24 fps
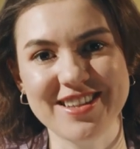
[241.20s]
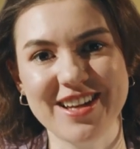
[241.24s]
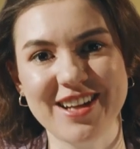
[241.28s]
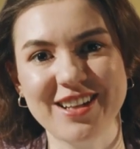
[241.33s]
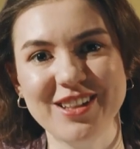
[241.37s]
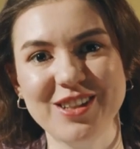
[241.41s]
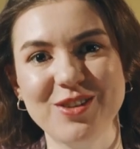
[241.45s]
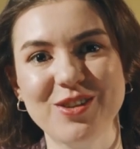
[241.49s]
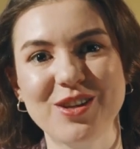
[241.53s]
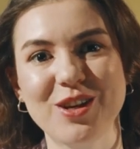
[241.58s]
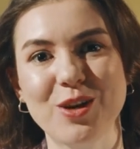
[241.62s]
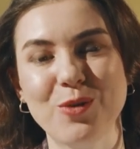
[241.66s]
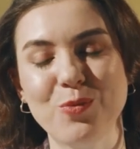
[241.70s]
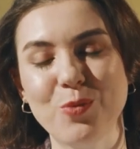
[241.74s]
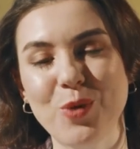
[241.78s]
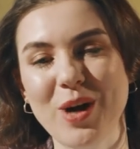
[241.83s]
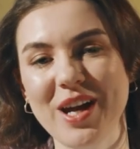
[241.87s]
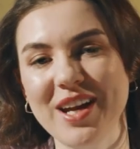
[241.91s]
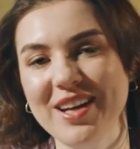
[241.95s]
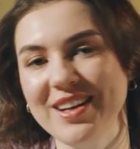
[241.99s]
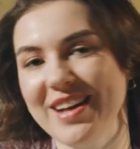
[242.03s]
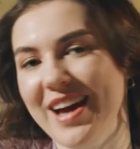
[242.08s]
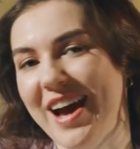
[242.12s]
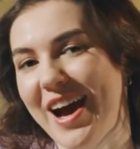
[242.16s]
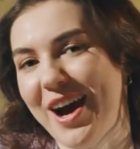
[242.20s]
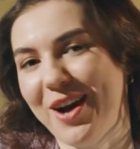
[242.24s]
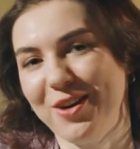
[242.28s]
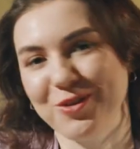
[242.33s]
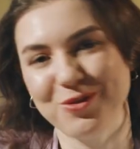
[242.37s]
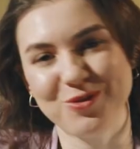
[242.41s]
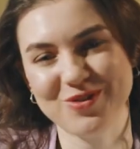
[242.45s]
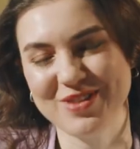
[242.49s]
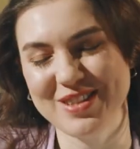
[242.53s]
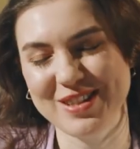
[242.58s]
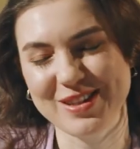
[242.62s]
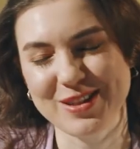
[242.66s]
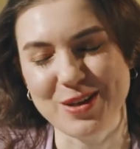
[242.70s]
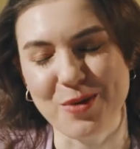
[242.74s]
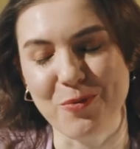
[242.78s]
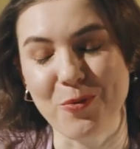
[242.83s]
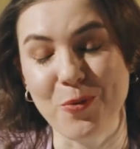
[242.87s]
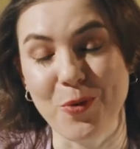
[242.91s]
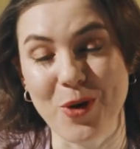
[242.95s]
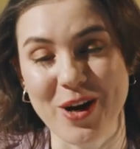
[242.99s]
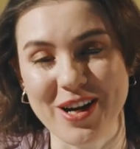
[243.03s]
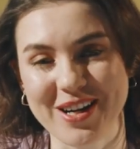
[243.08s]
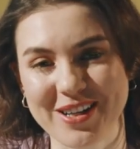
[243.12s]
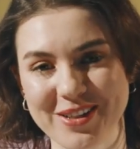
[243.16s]
that you can wait out
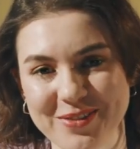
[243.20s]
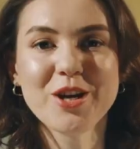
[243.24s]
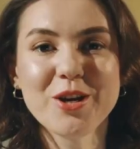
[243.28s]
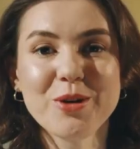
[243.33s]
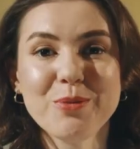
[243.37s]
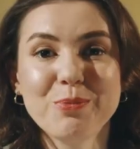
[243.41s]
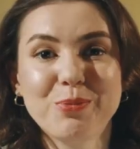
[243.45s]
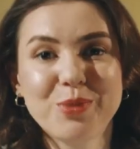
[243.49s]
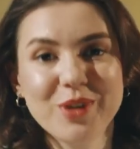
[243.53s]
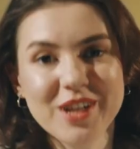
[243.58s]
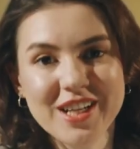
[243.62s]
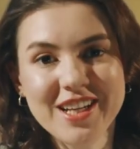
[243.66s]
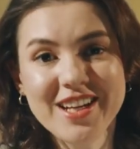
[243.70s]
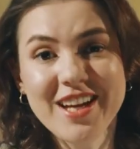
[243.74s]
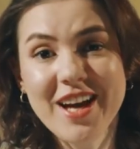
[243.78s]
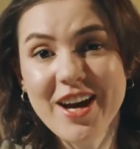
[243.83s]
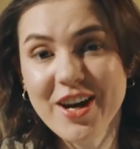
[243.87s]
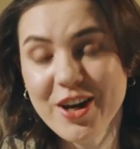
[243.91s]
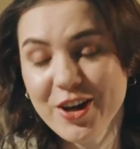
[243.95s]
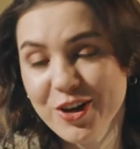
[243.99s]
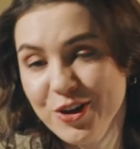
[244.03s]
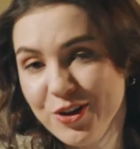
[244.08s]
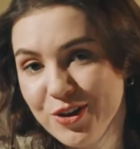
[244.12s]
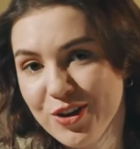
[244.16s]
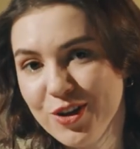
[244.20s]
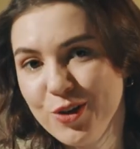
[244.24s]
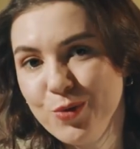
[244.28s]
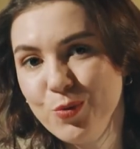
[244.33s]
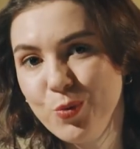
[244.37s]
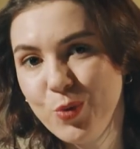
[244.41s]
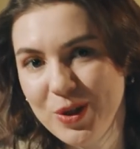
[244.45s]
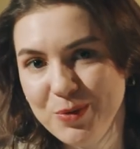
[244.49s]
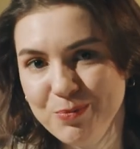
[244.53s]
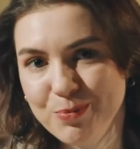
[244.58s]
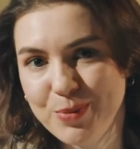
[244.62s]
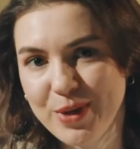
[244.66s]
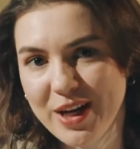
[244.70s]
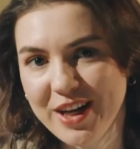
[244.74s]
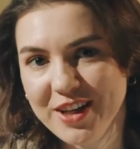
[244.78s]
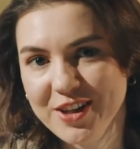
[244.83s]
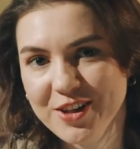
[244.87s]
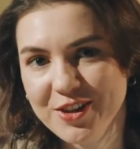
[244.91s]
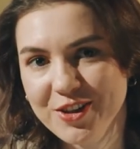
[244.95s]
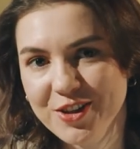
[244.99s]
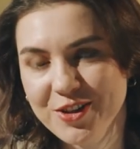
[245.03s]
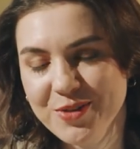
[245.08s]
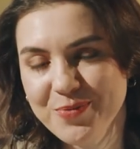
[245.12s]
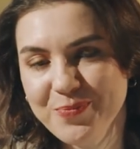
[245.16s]
somewhere. Bring a hooded
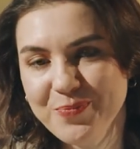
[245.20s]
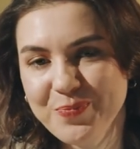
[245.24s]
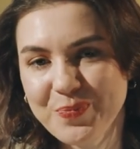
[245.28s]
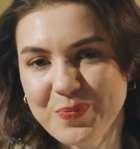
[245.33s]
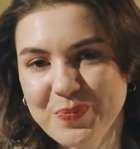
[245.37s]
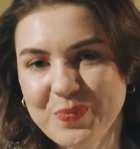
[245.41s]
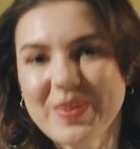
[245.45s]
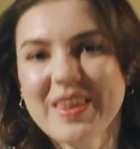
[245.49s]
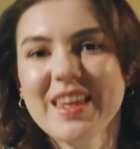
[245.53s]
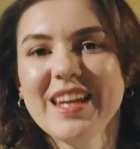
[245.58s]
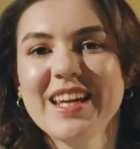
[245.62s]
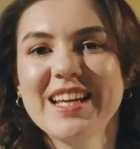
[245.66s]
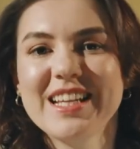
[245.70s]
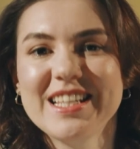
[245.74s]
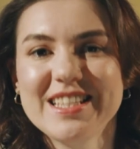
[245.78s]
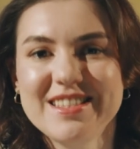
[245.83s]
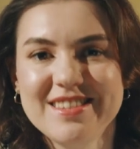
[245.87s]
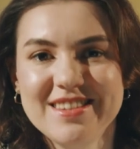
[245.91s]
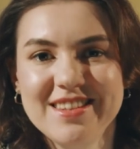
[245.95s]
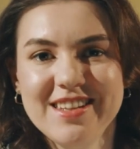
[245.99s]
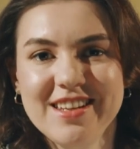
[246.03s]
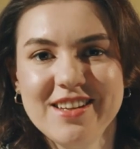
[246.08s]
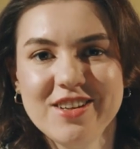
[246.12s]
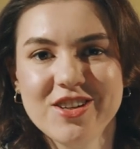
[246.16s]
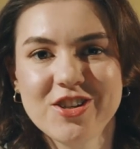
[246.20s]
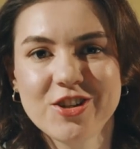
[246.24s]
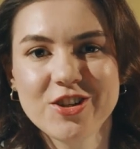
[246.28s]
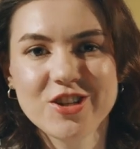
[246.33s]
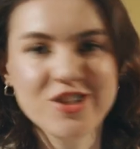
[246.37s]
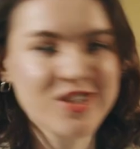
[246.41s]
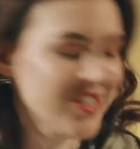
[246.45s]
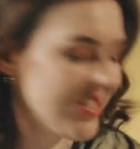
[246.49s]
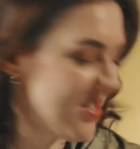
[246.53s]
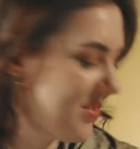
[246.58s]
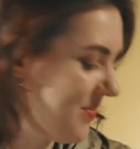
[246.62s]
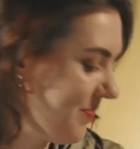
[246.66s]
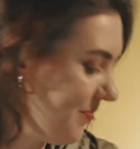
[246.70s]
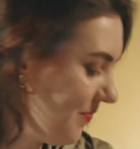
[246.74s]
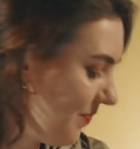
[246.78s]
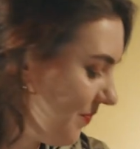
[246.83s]
windbreaker, sneakers,